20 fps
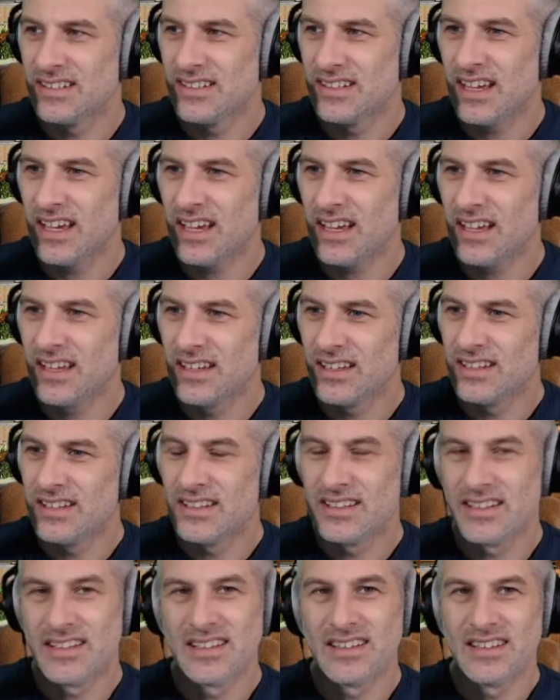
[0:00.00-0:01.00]
Yeah,
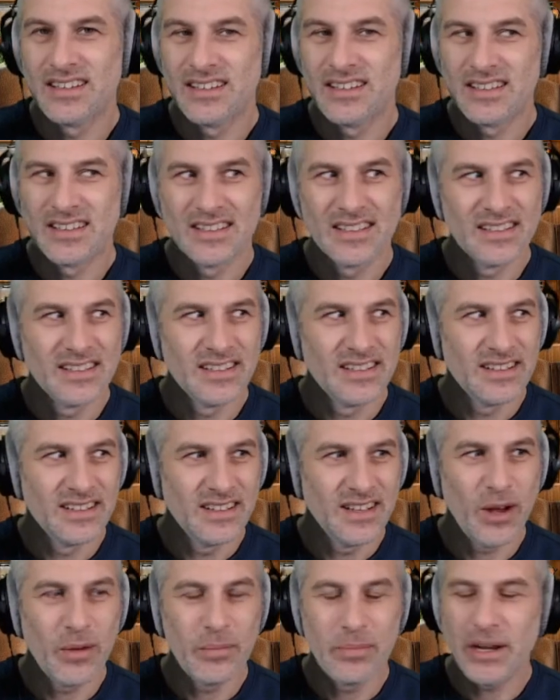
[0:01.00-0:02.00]

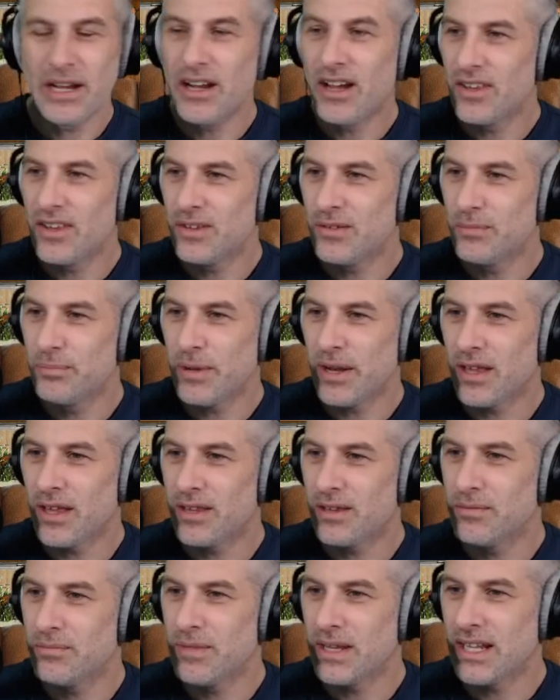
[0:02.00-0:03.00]
I'll be like the be
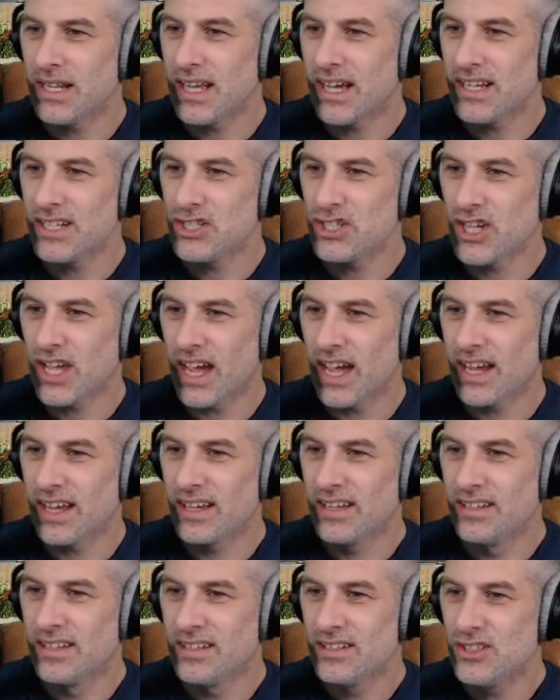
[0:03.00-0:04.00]
like the middle age
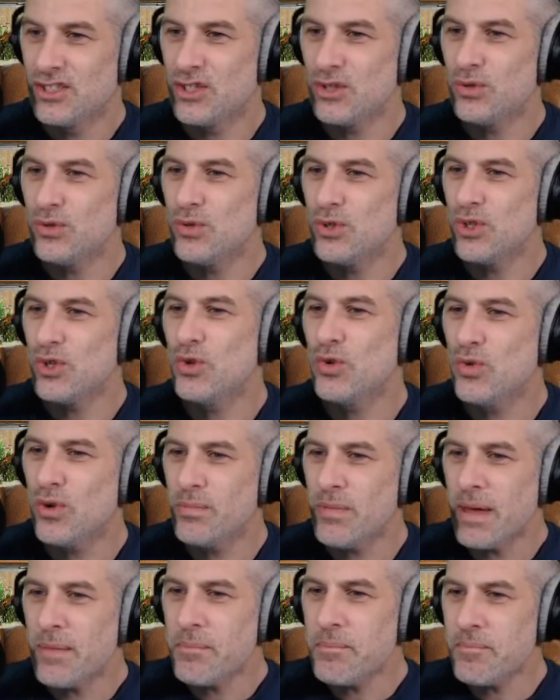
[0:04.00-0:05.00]
gang. Do you
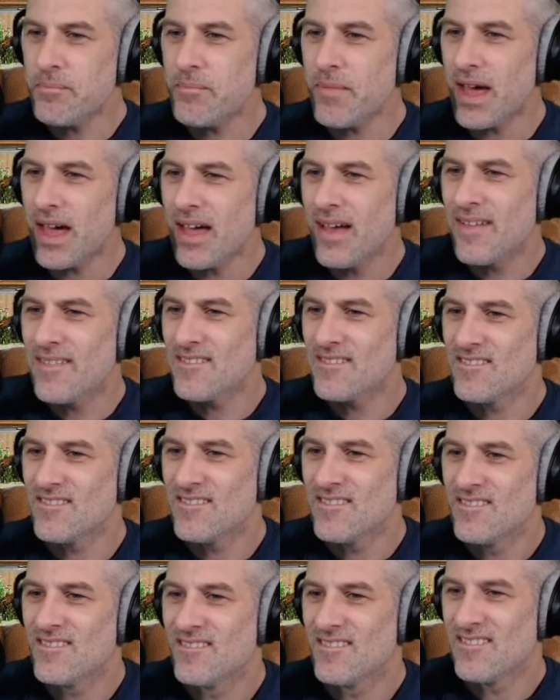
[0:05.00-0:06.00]
remember?
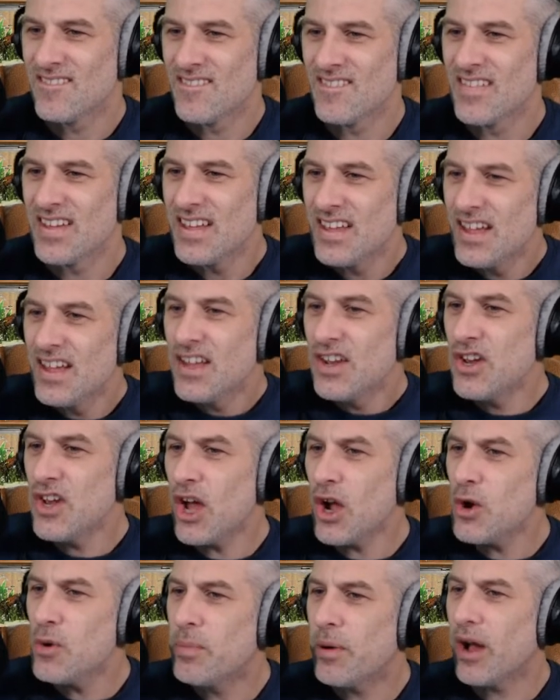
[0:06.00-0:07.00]

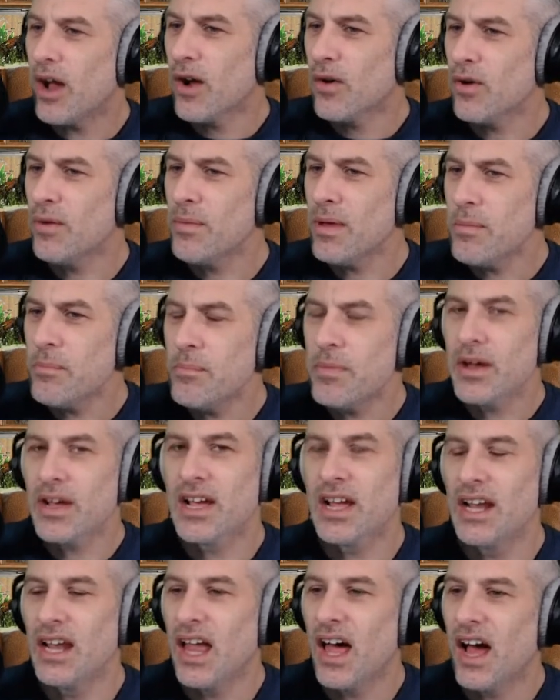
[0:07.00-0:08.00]
No, but I remember
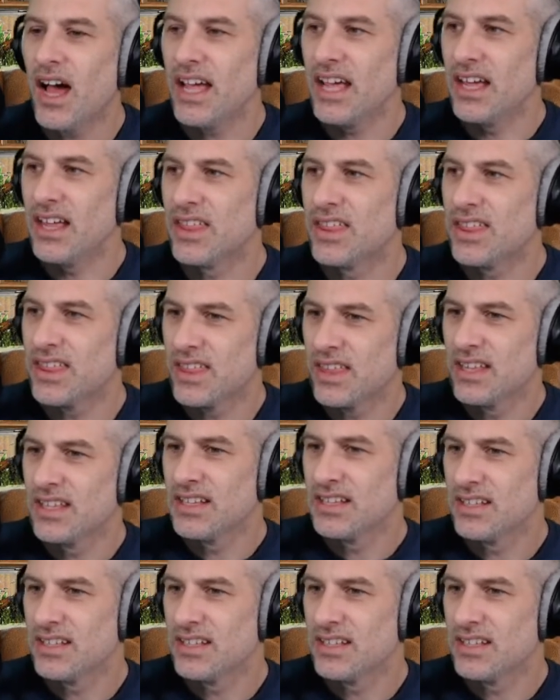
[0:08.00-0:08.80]
Goliath.